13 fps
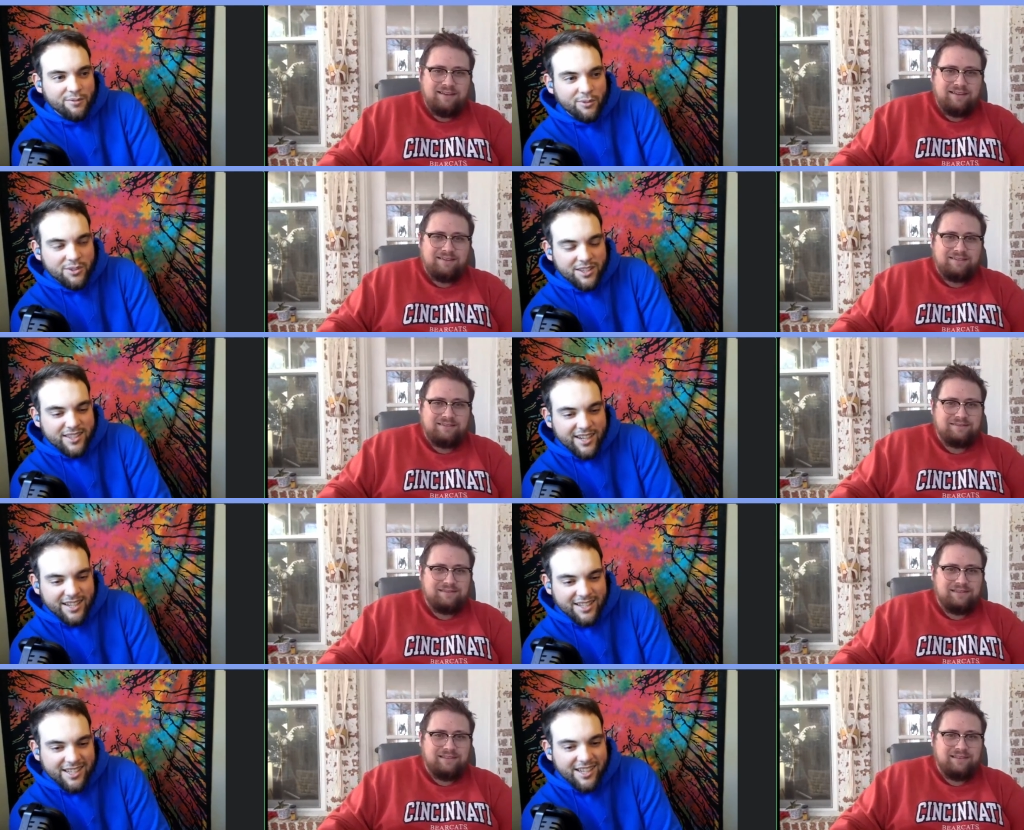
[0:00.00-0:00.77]
Speaker 1: since
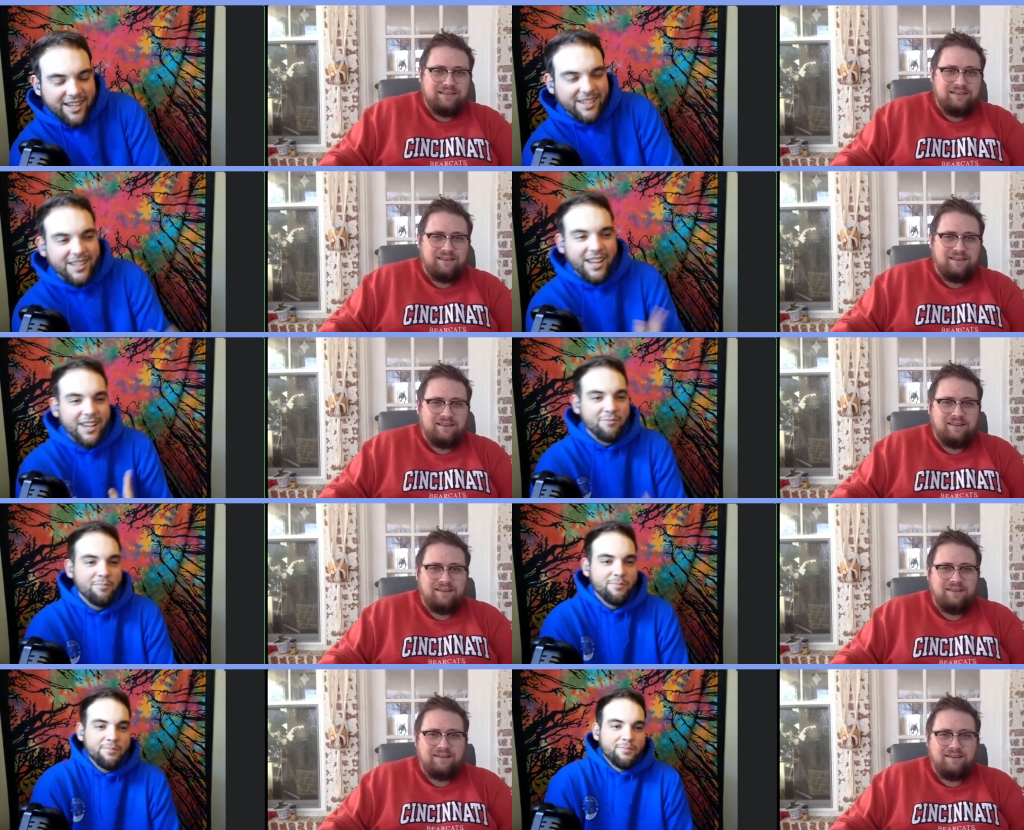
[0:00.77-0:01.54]
1998.
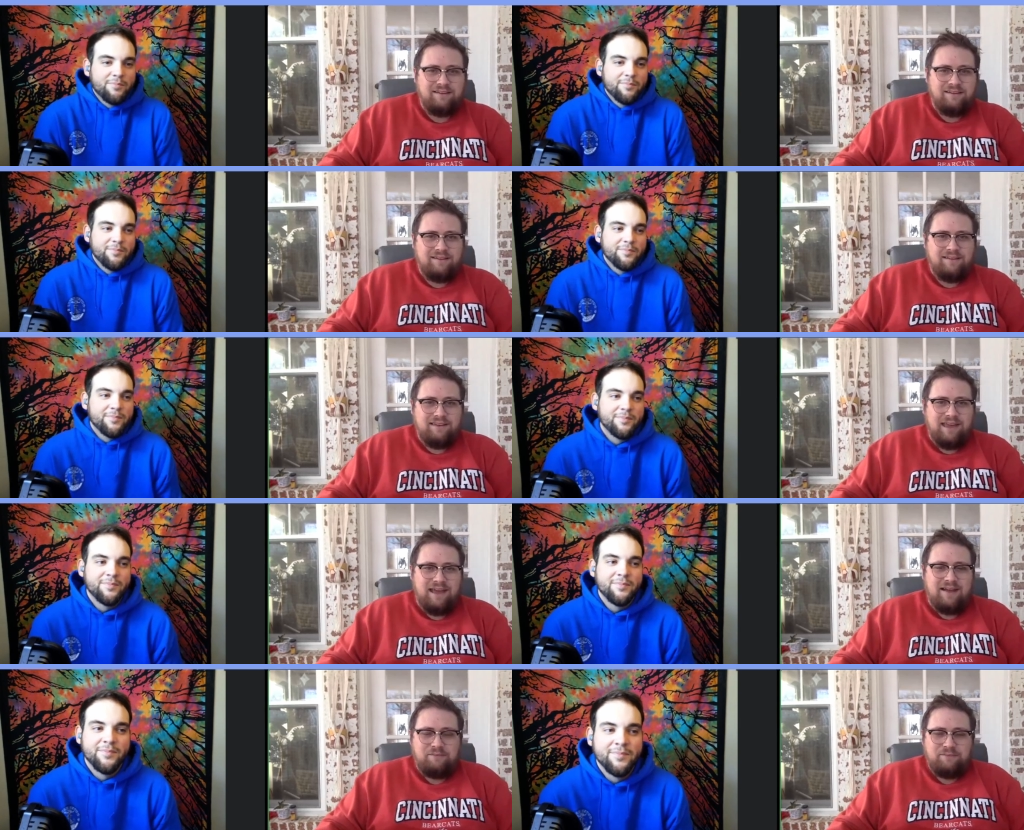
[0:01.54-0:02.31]

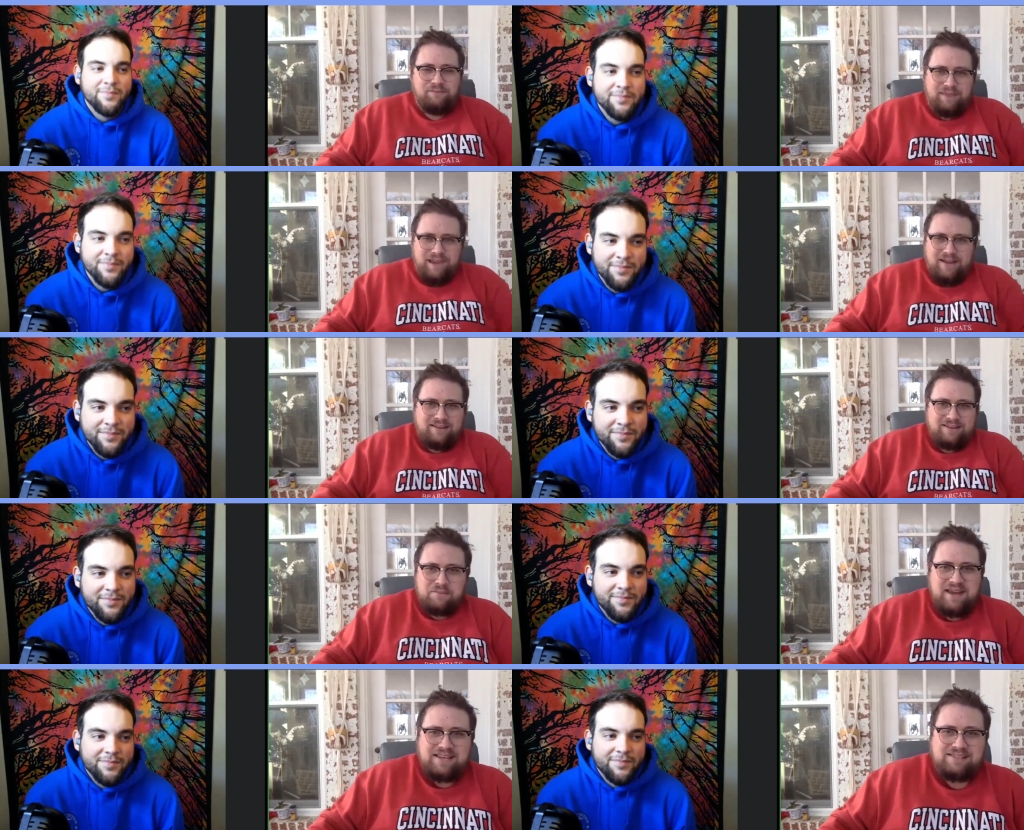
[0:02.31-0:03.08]
Speaker 2: Yeah,
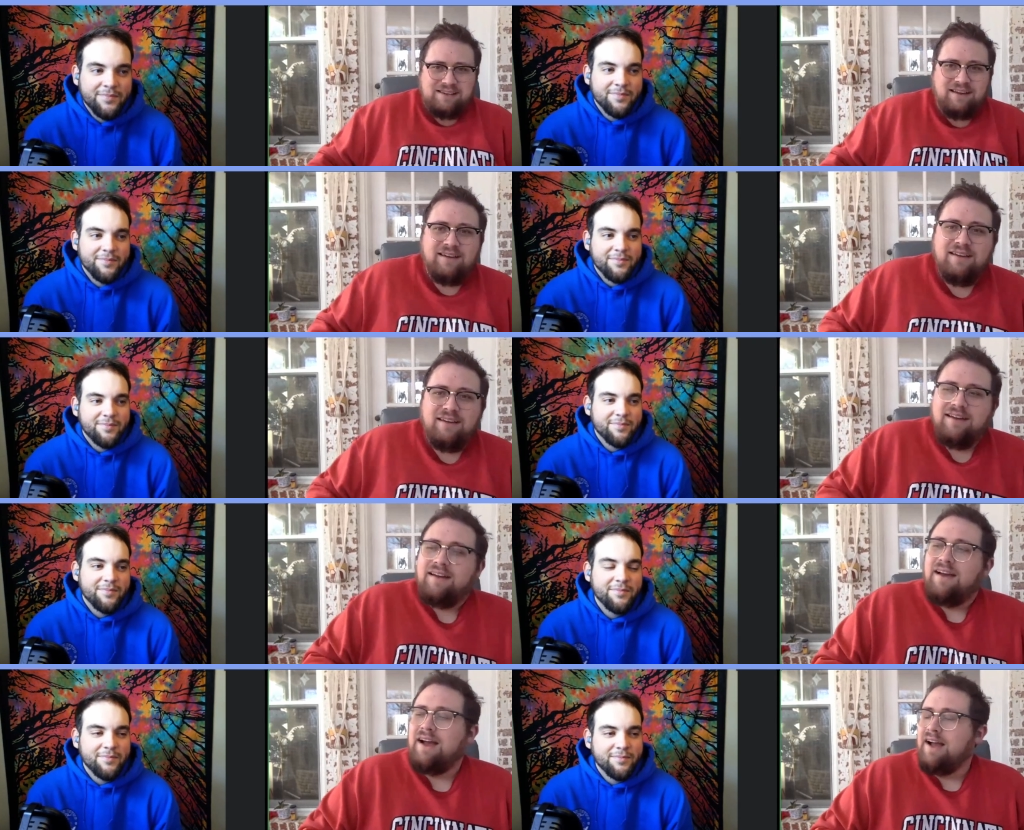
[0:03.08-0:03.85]
yeah, it's amazing.
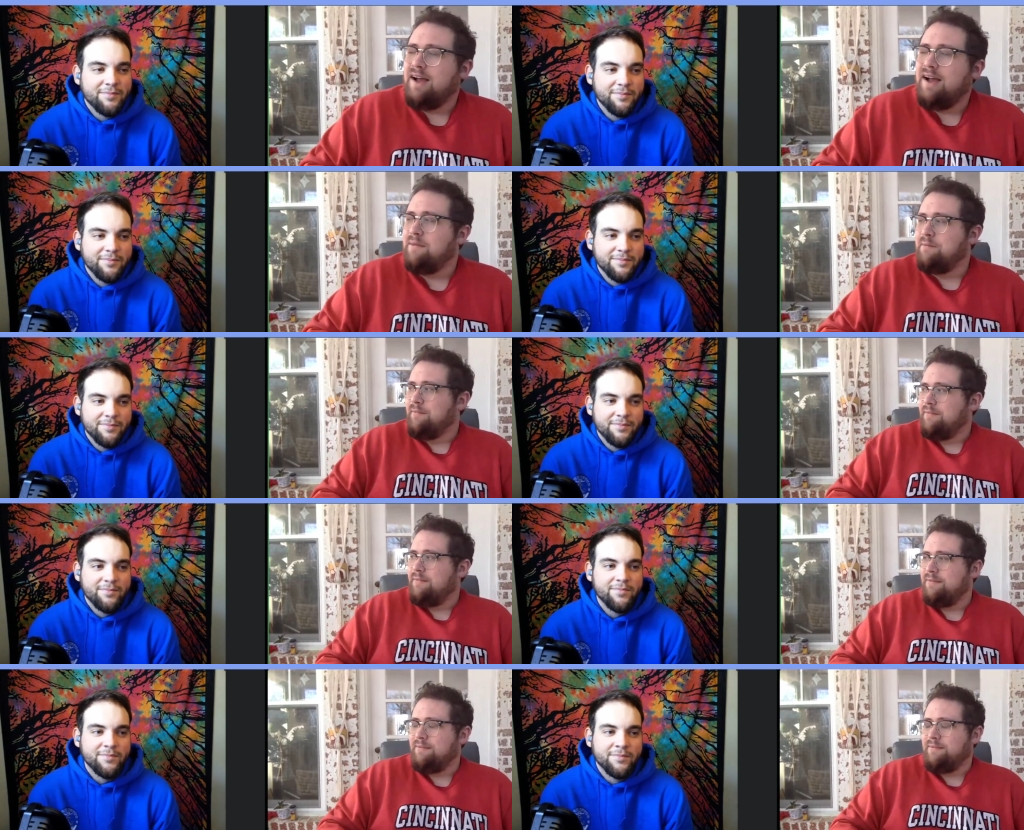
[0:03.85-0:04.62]

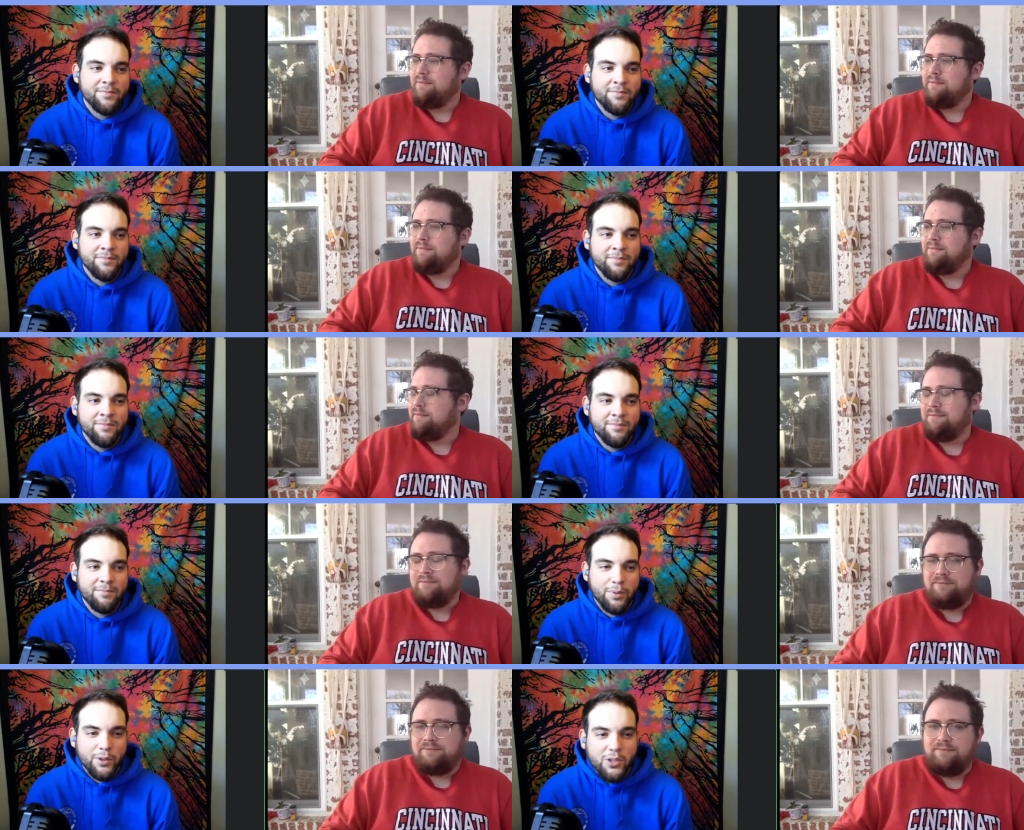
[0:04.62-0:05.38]
Um,
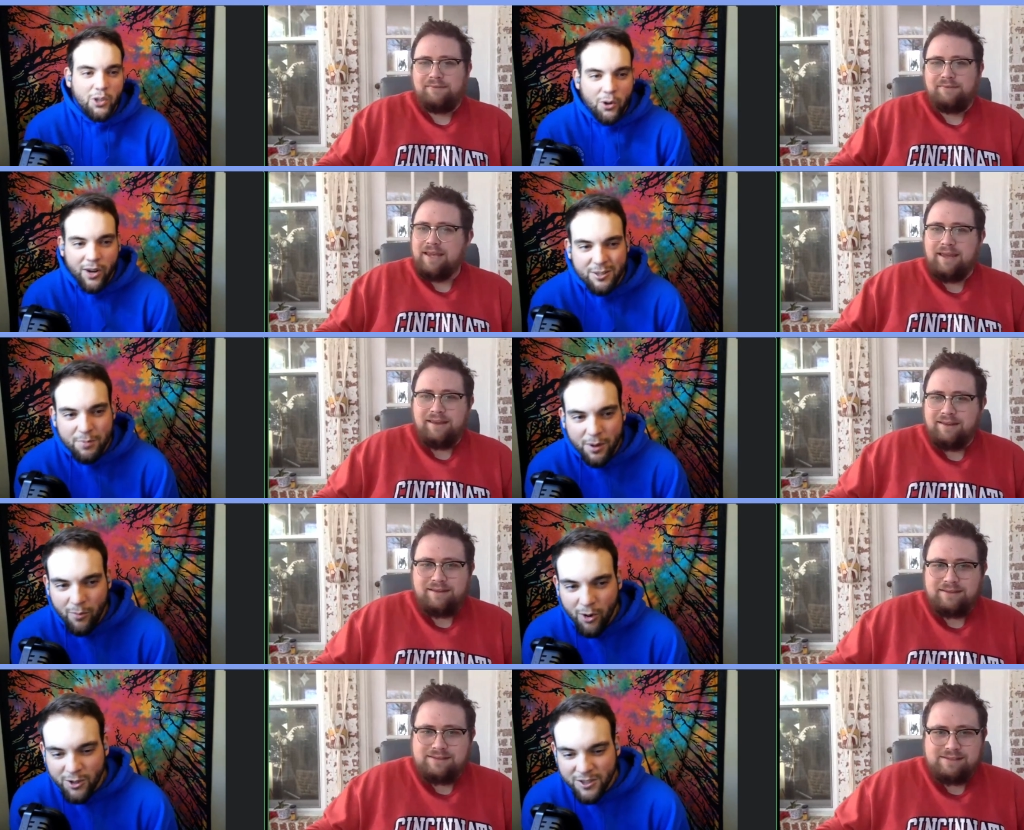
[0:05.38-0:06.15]
Speaker 1: Purdue has been
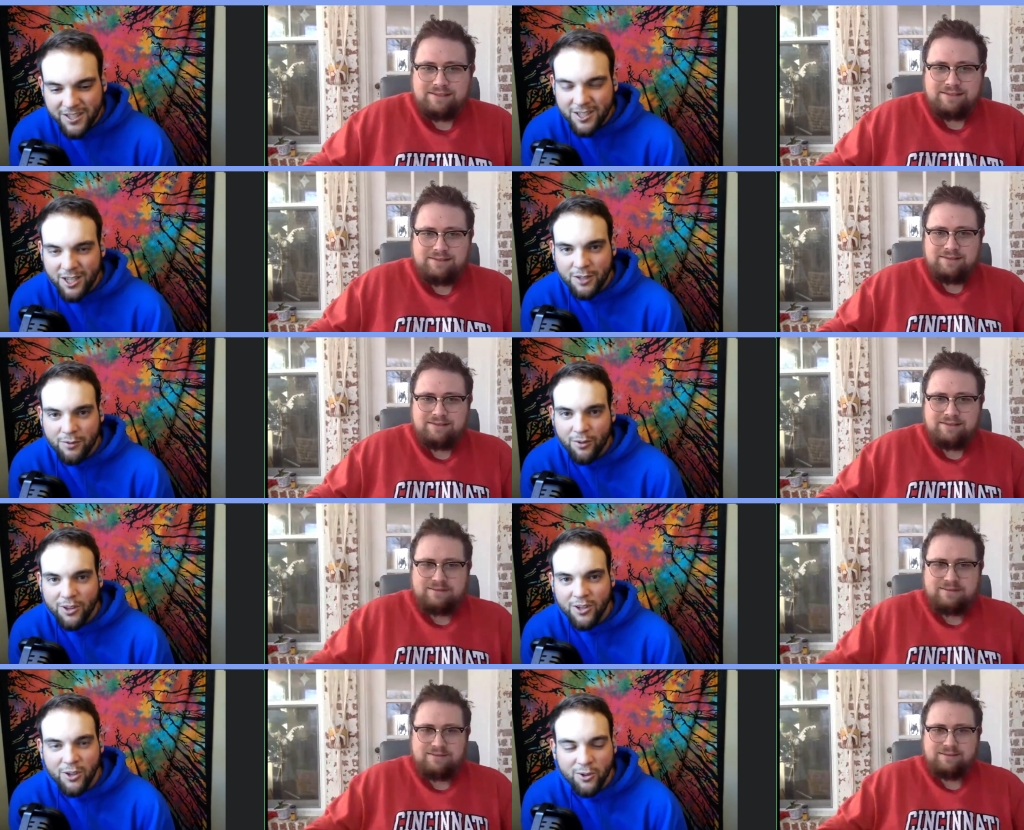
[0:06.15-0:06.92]
more successful
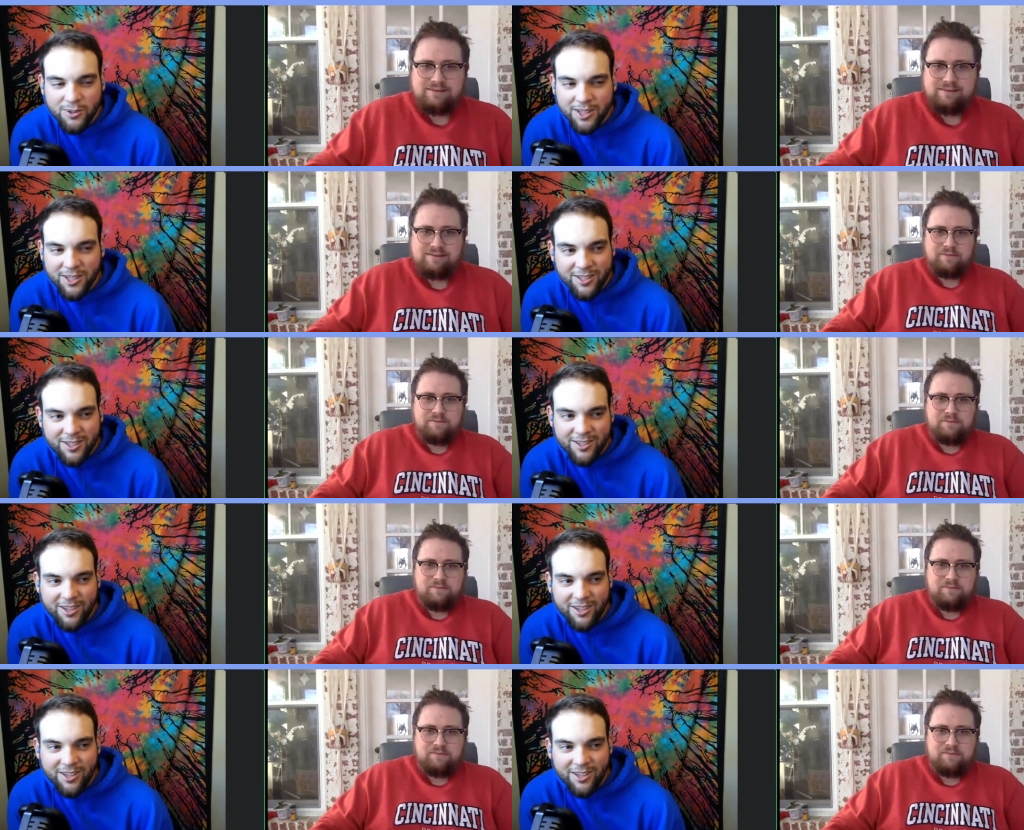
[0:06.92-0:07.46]
than you since